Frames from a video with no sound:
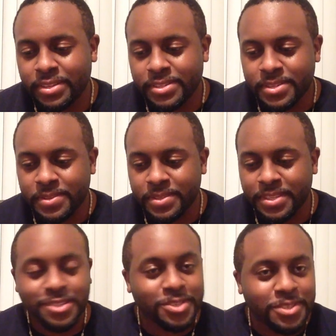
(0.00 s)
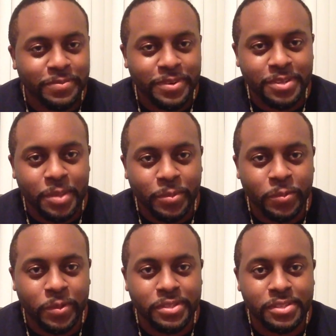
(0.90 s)
So these are just the first couple
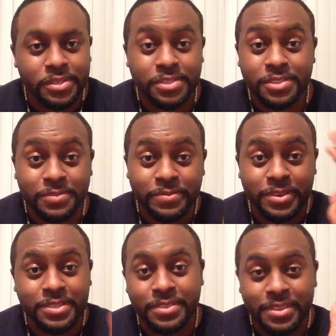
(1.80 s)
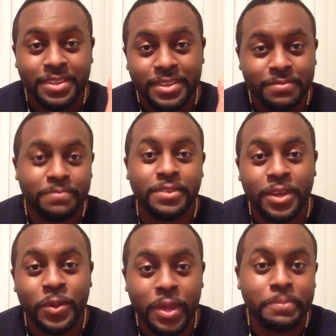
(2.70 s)
ones. It's just the first
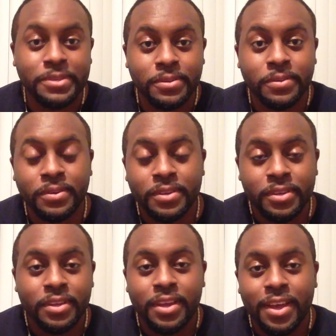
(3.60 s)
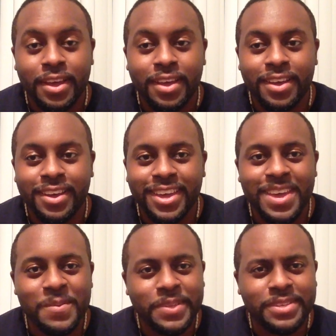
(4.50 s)
video episode. I
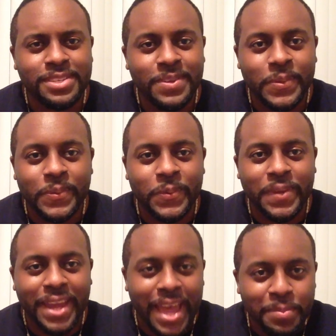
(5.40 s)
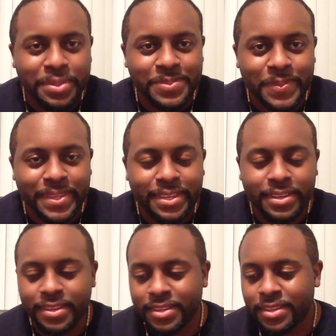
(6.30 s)
can't wait to see what happens with it.
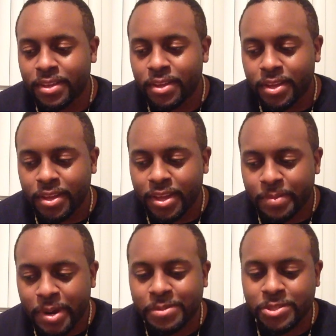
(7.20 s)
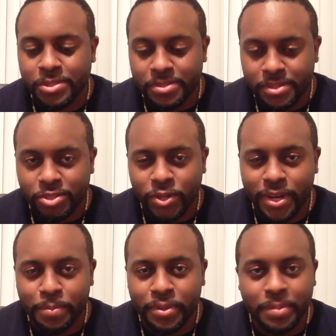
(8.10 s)
I promise you, I'm trying
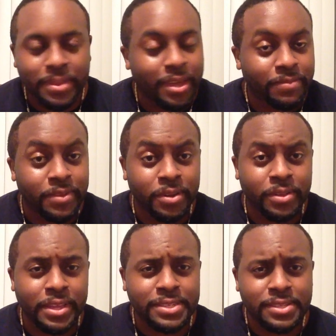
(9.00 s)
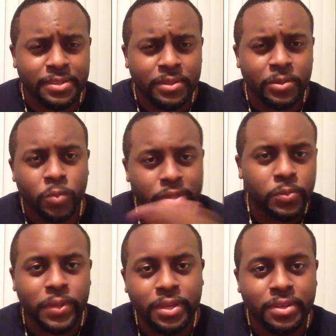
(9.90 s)
to put up like a video at least once a
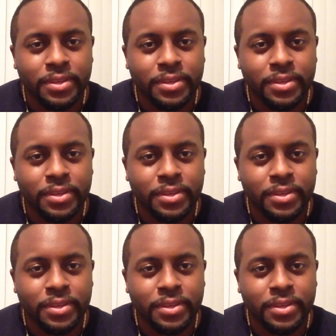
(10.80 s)
week.